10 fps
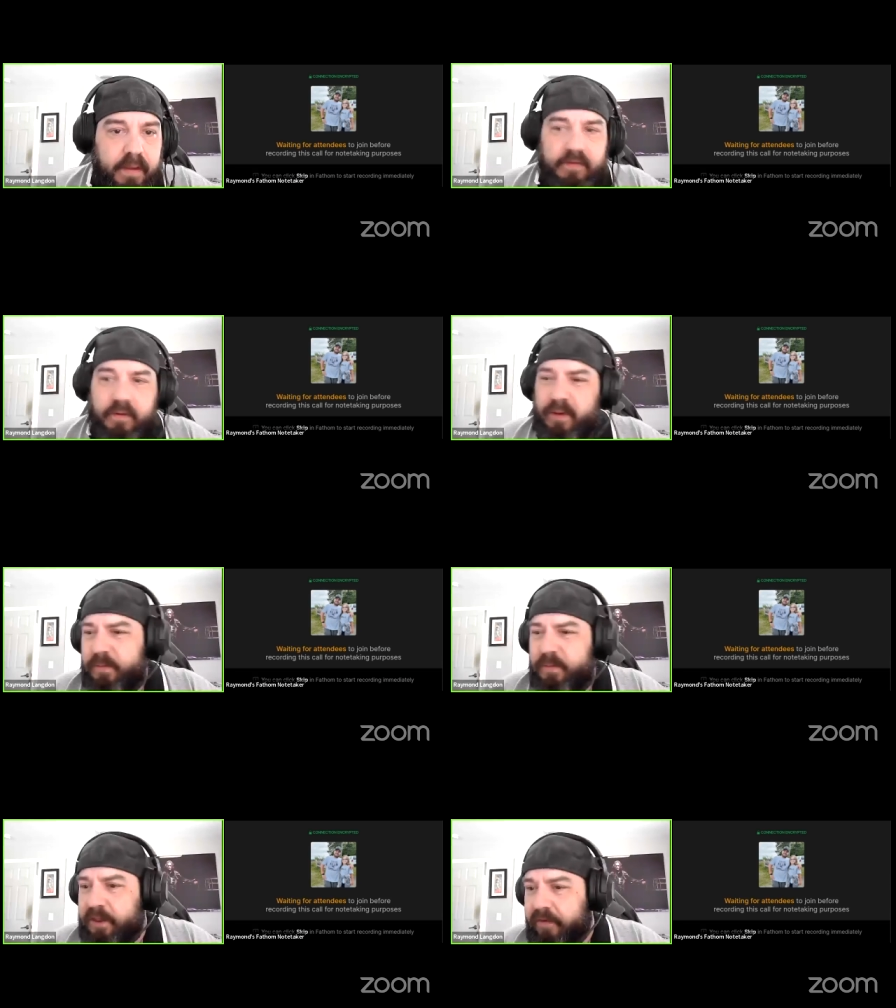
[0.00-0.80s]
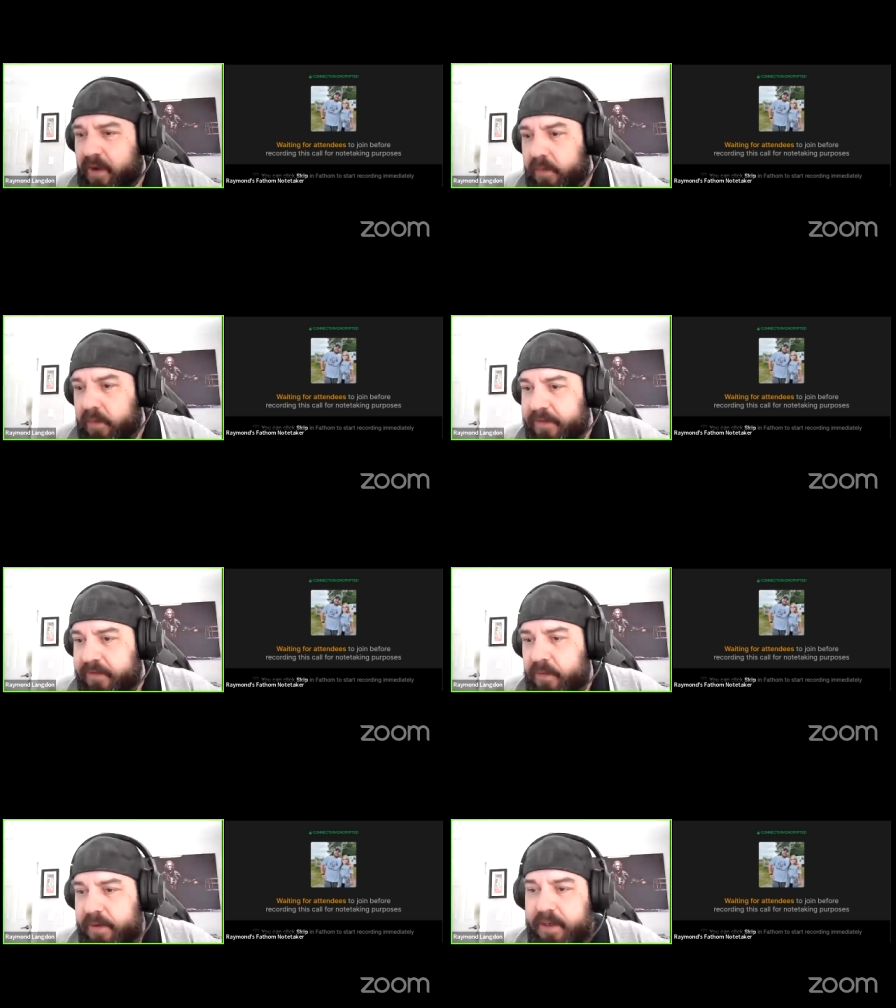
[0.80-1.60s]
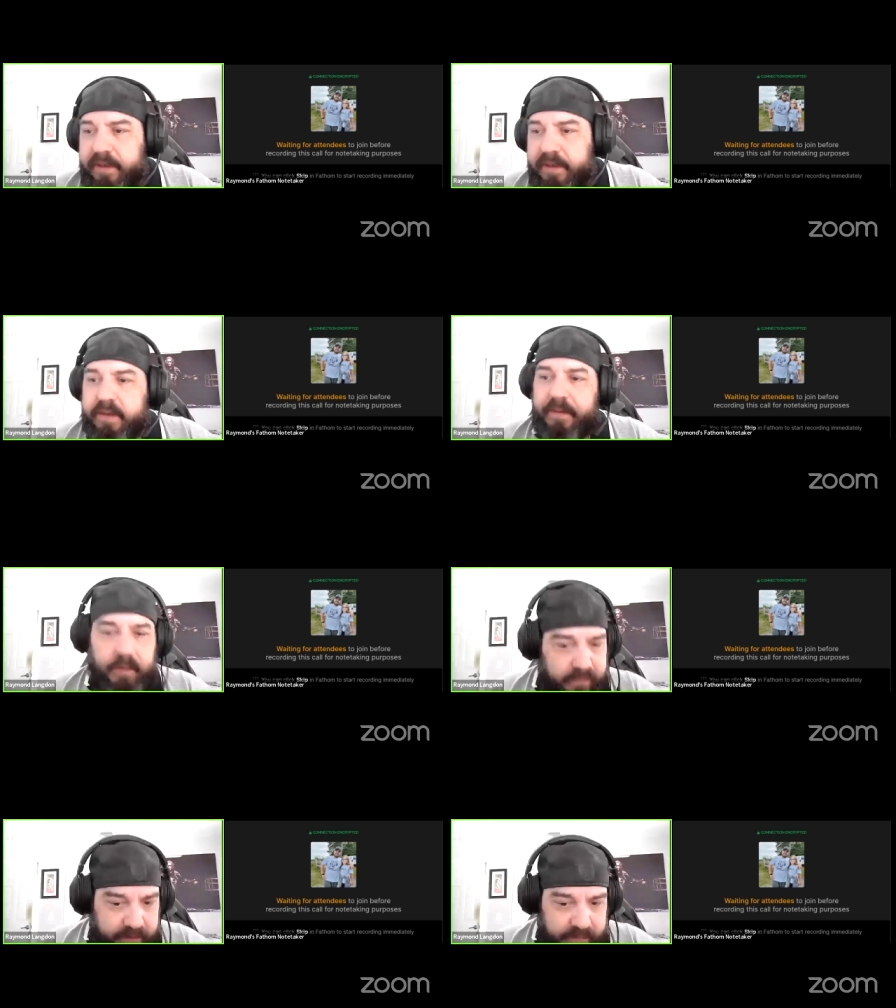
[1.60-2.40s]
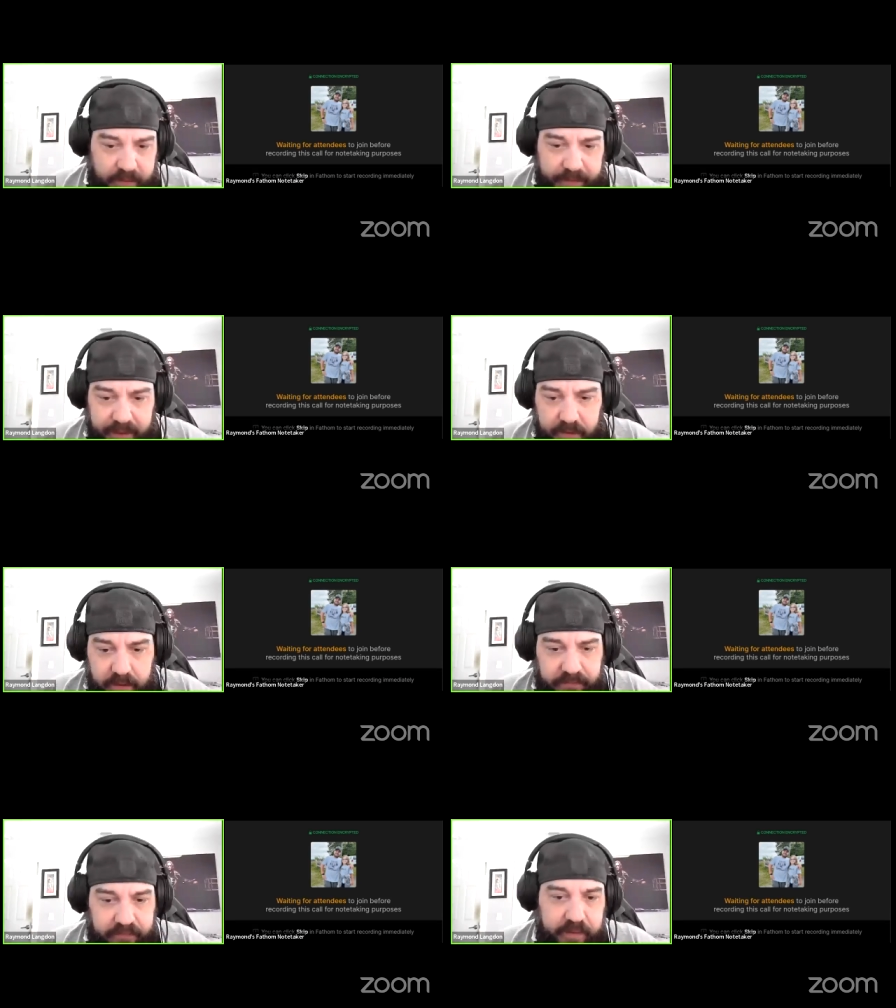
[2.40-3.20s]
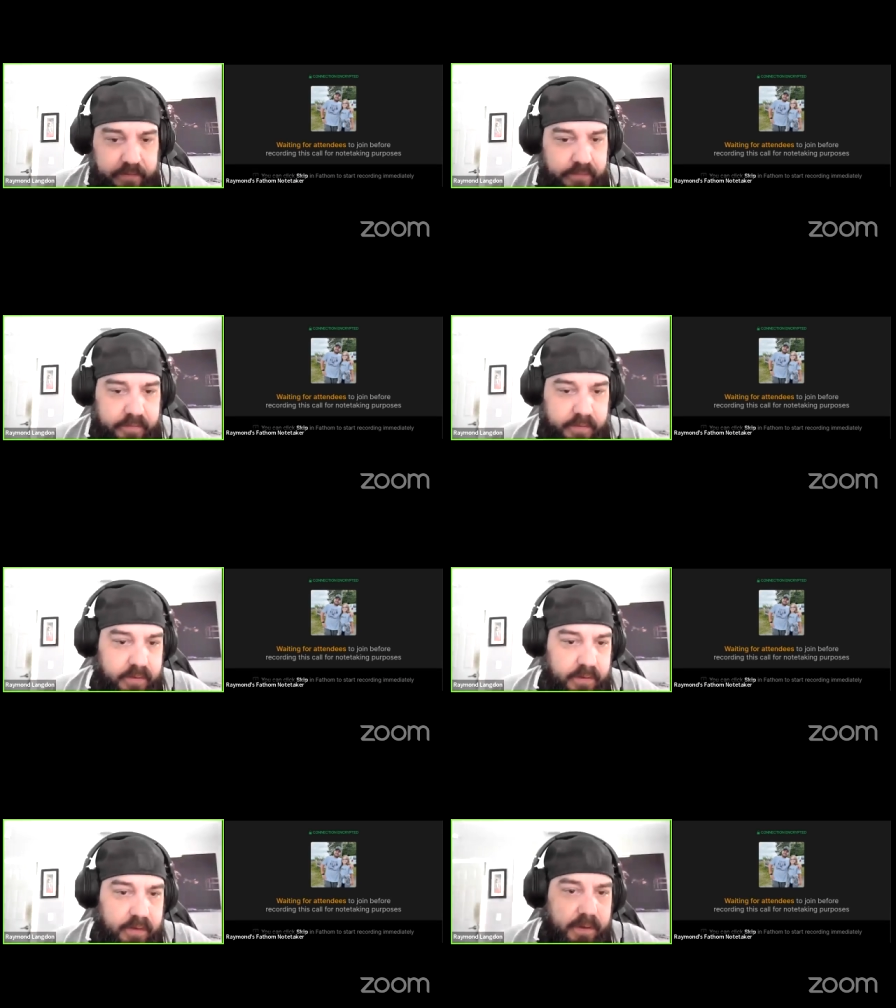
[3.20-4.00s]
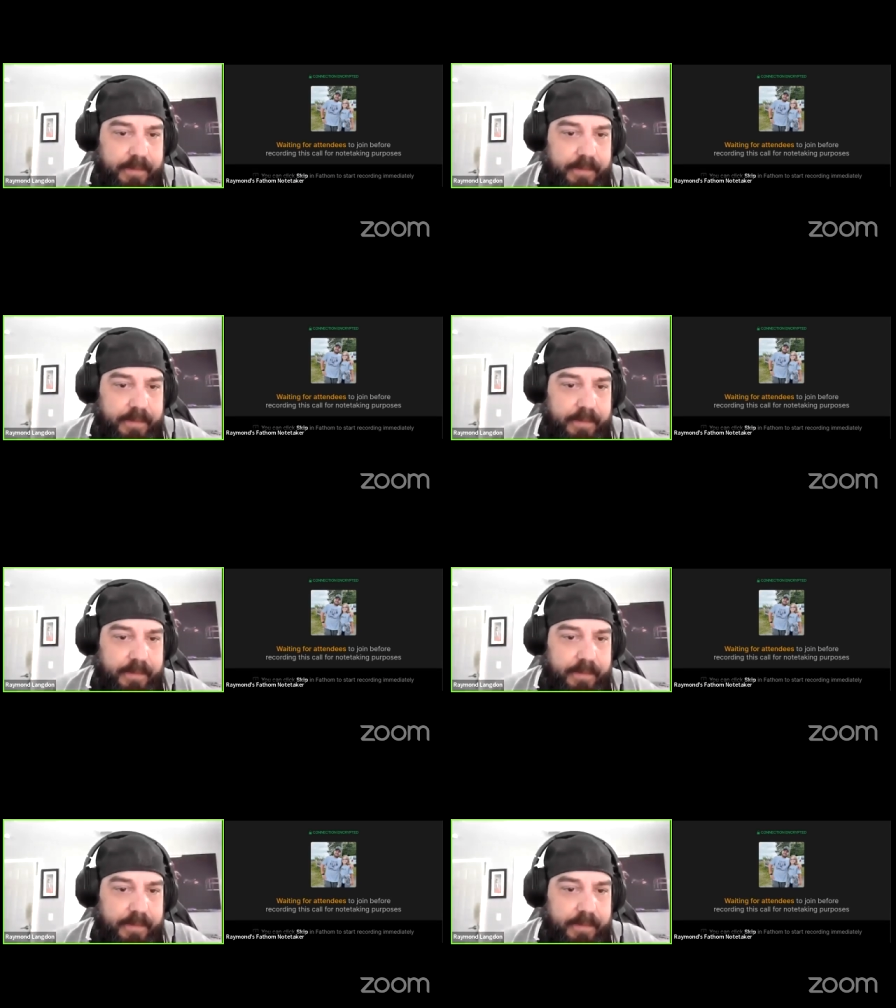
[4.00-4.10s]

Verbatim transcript: So we'll, we'll just start with this one. Give me one second. There we go. Screen.